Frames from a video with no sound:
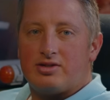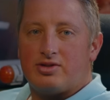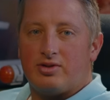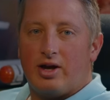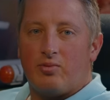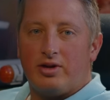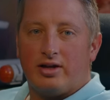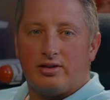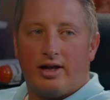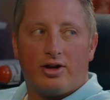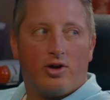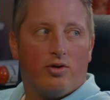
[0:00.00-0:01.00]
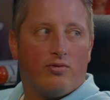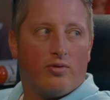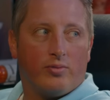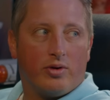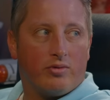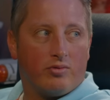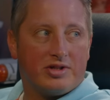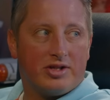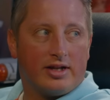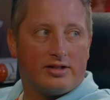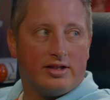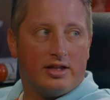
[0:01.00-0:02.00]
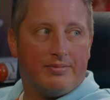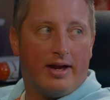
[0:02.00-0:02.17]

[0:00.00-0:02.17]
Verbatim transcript: so that we can let go of when we were rejected in the